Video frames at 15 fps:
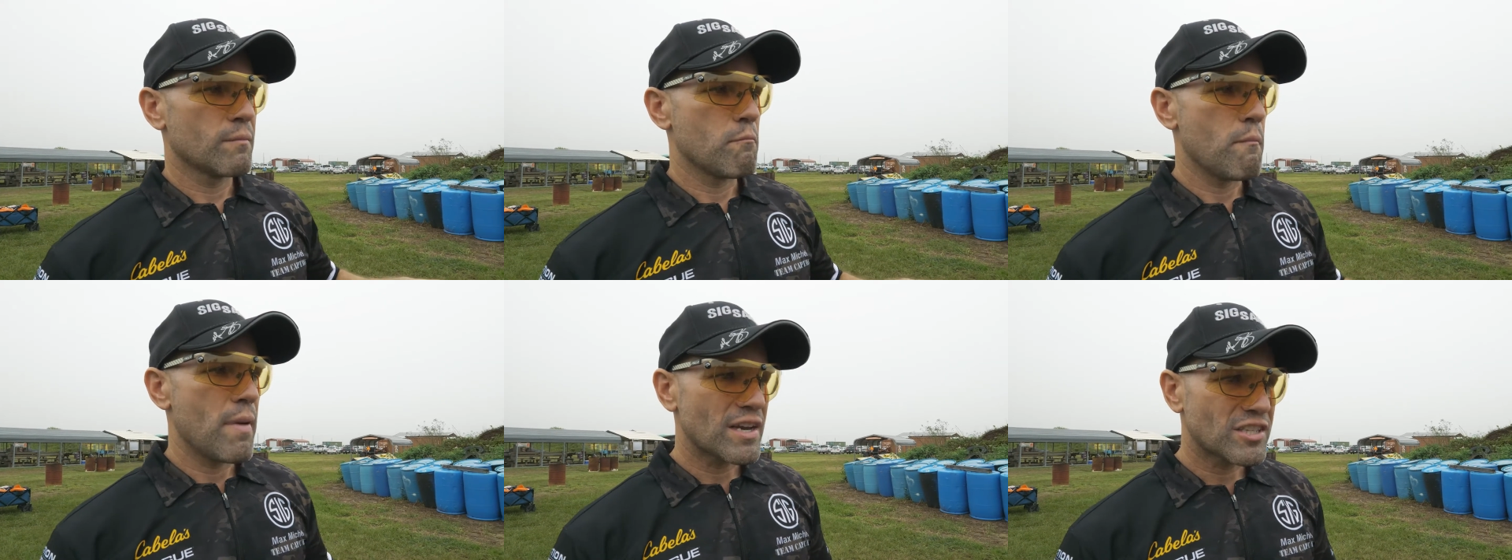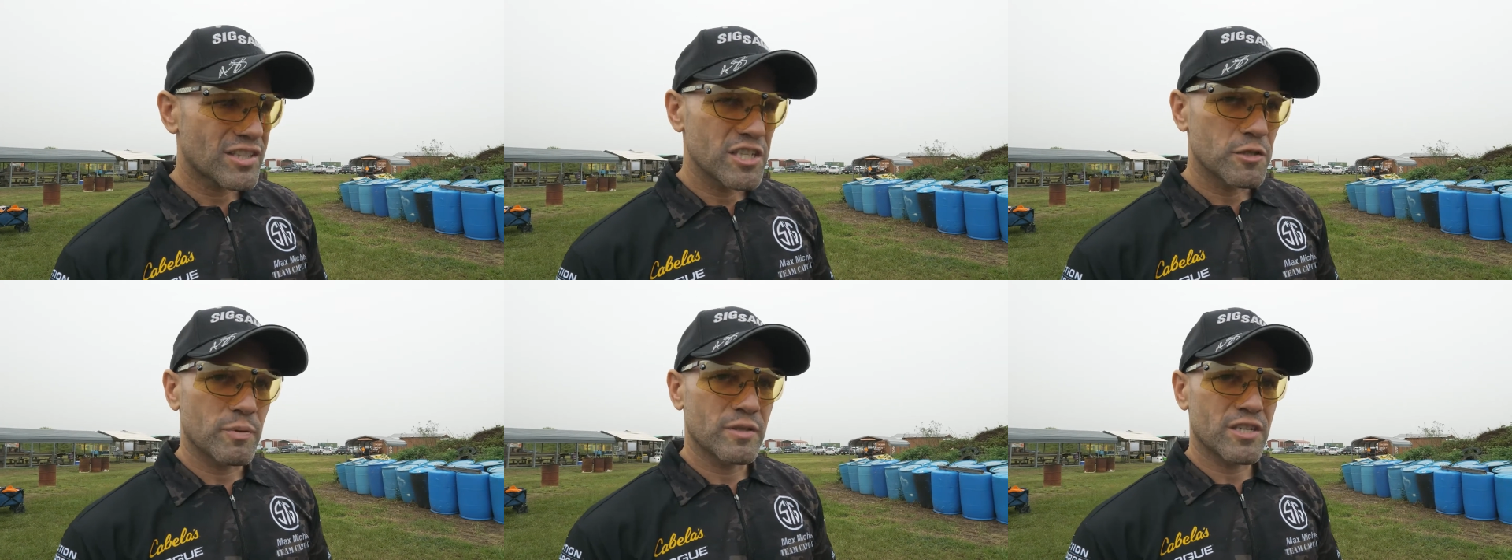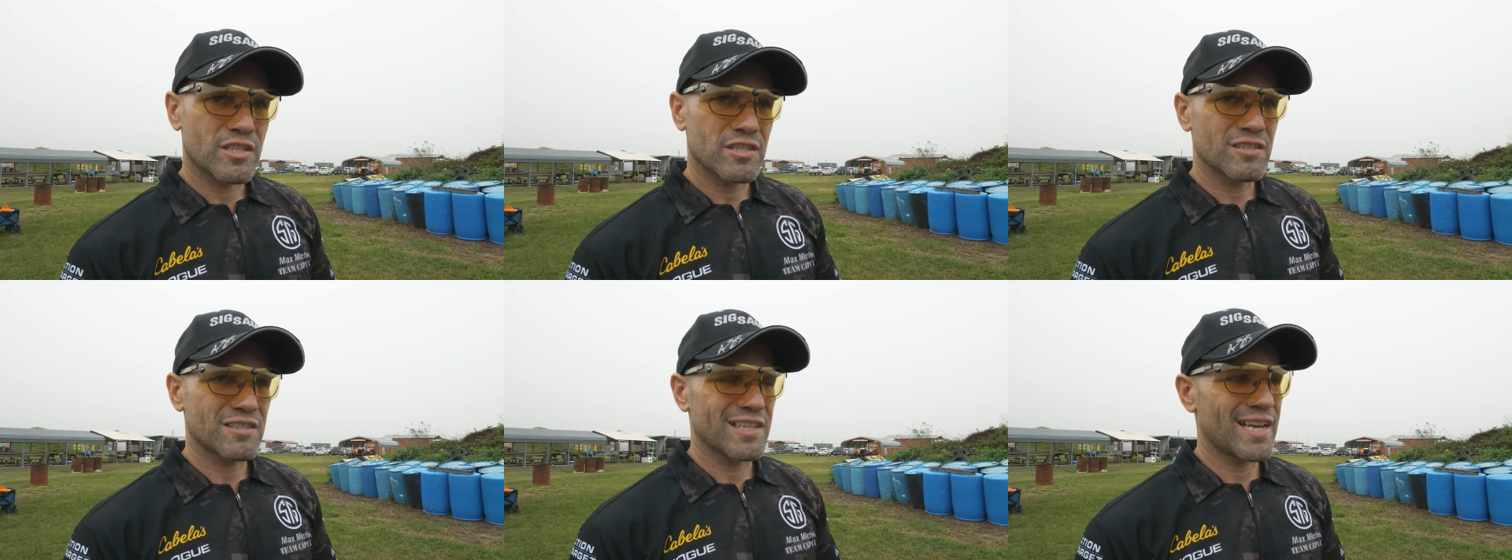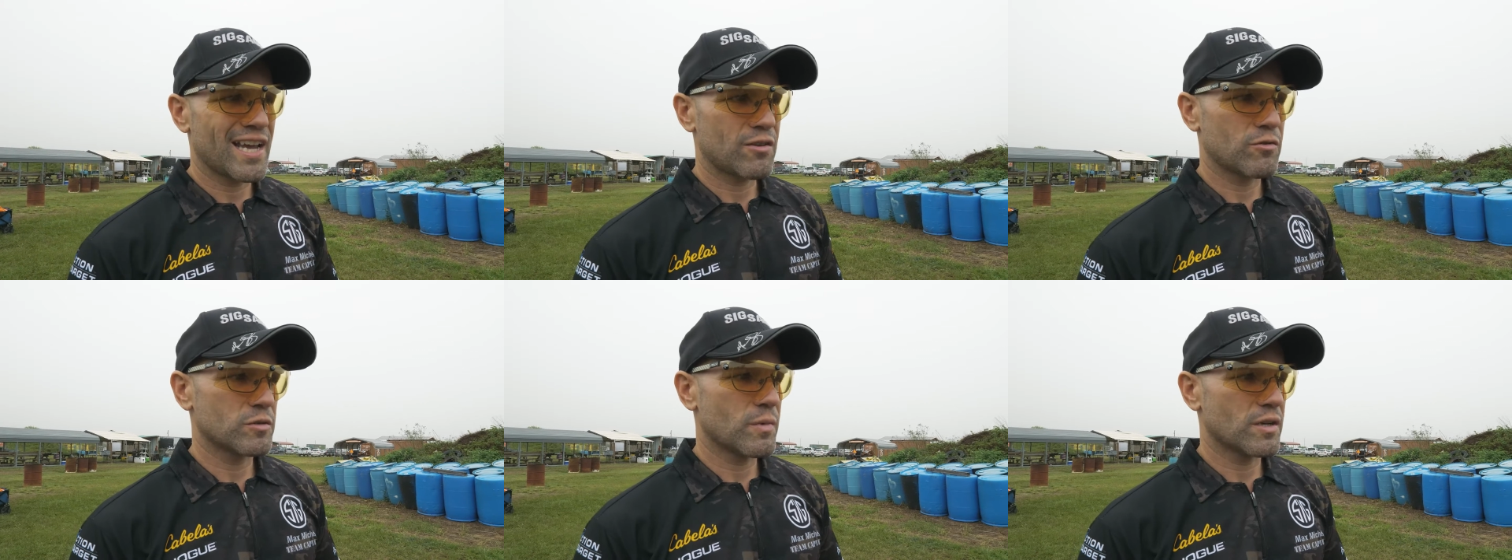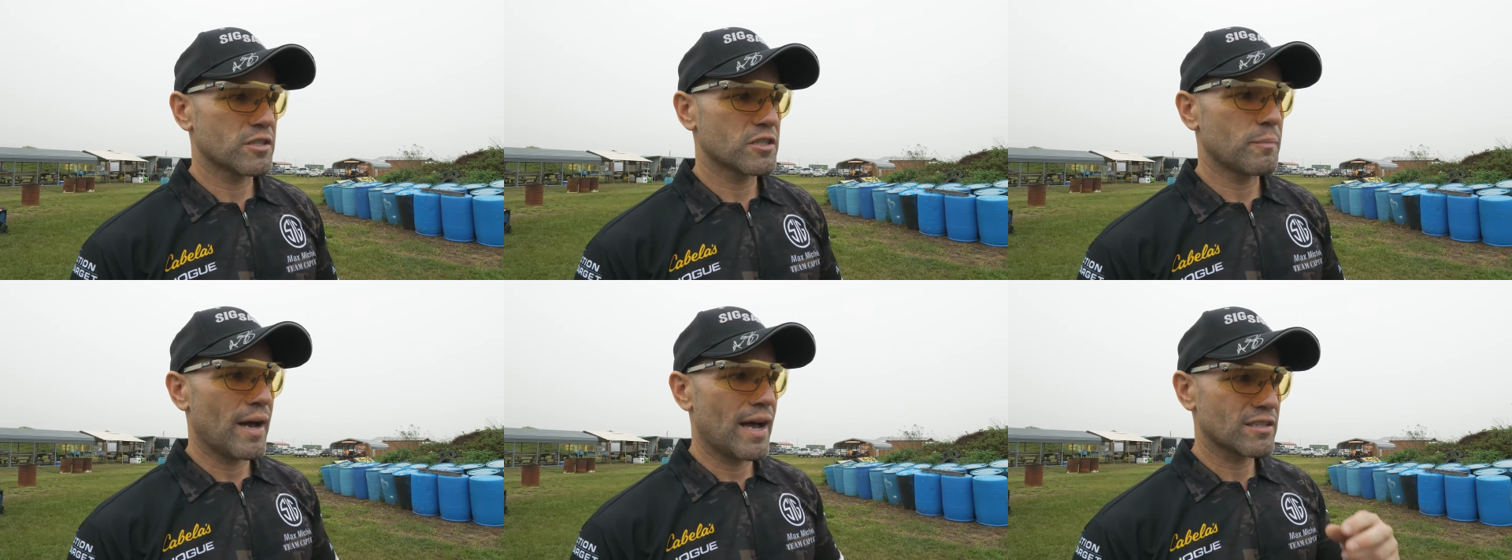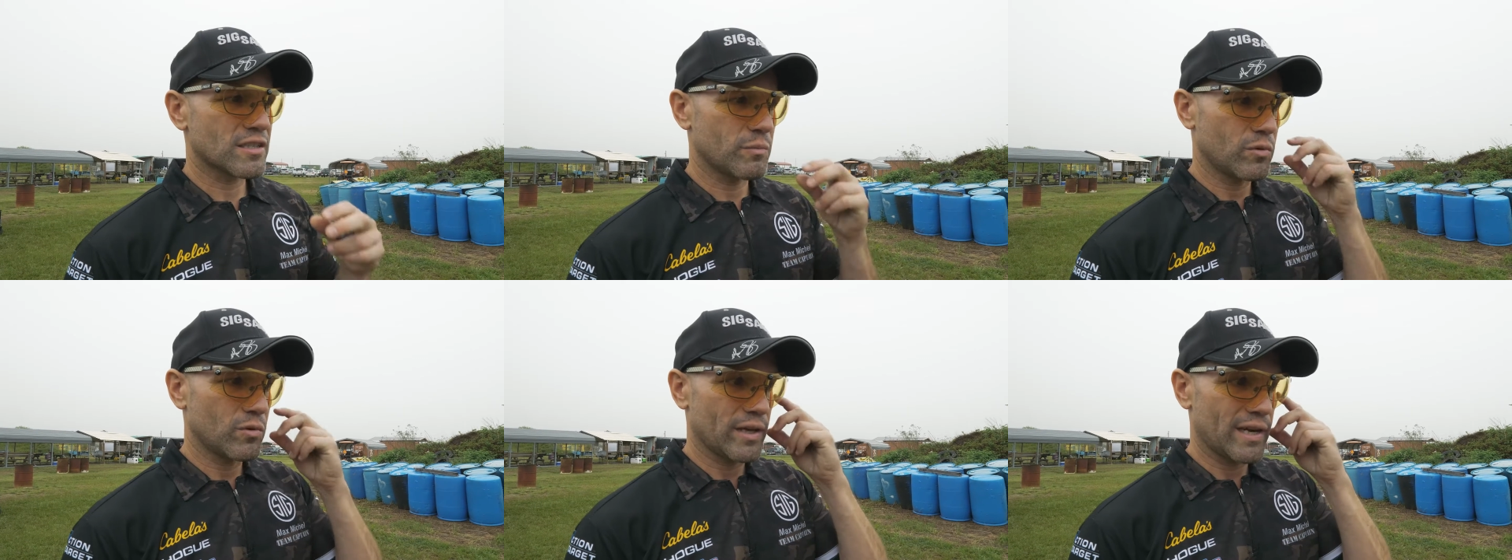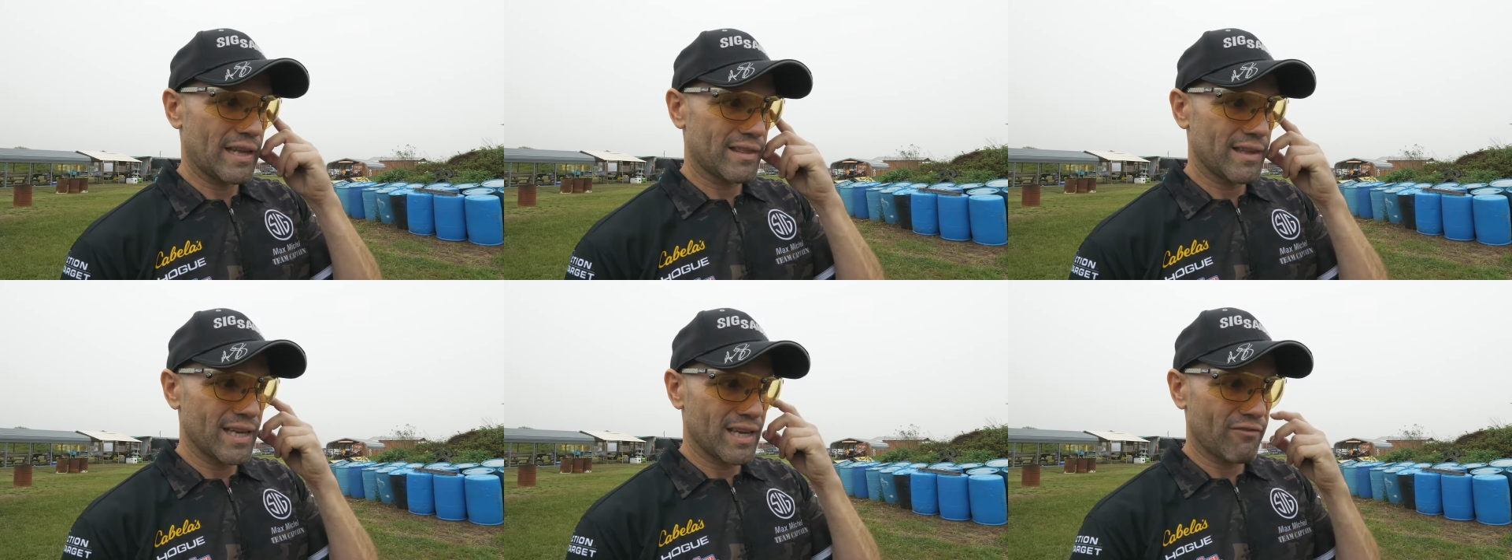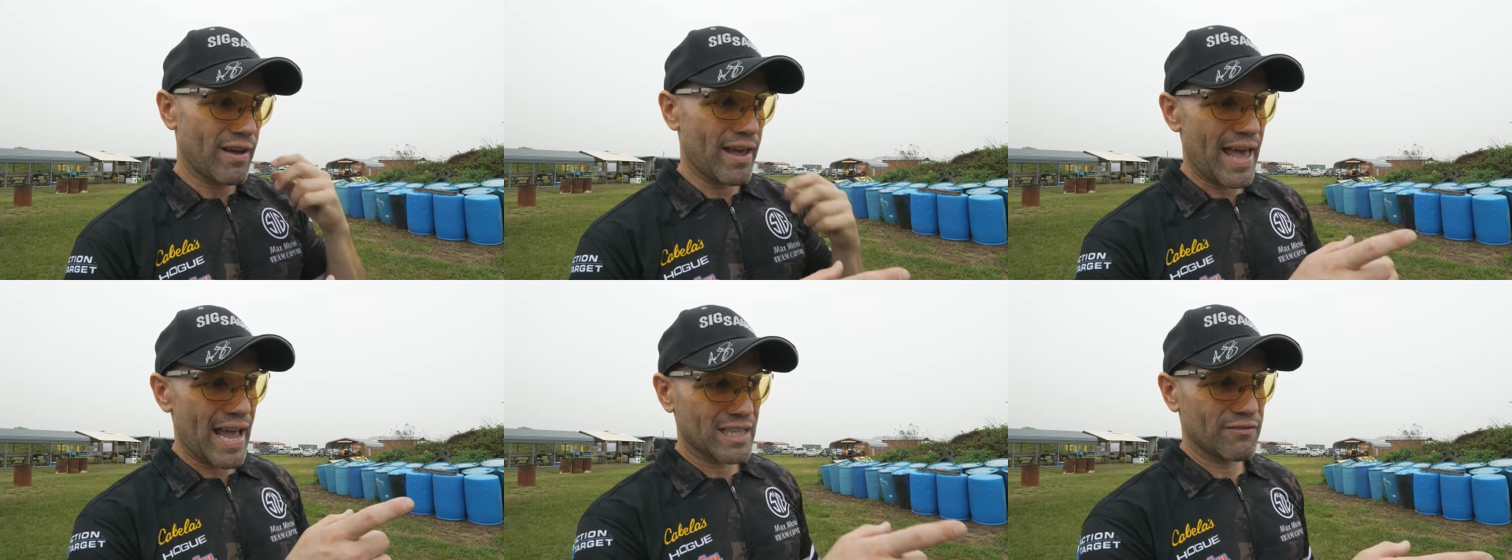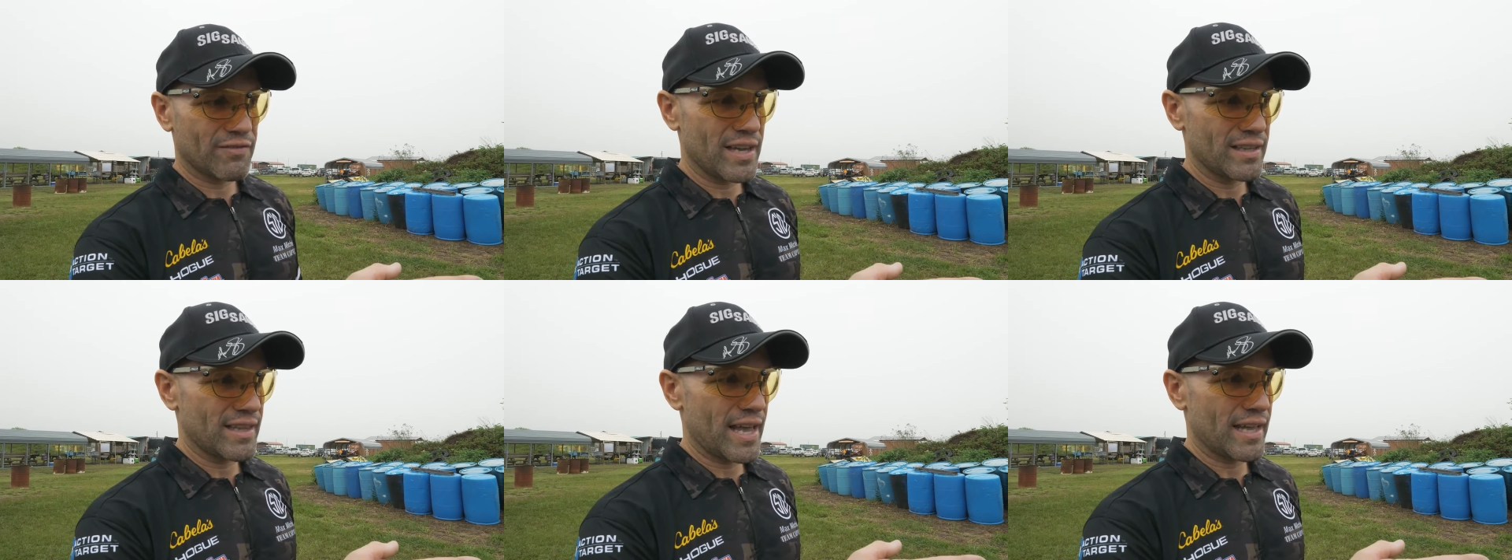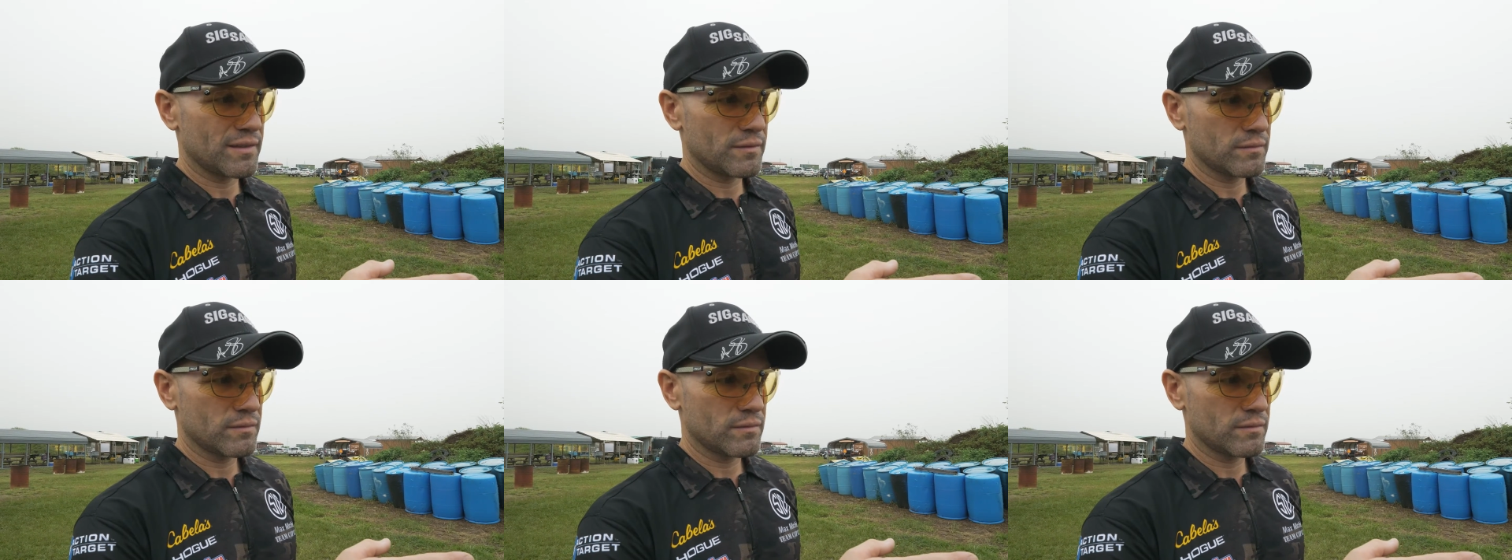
mesh these positions together as much as possible. And I think if I activate that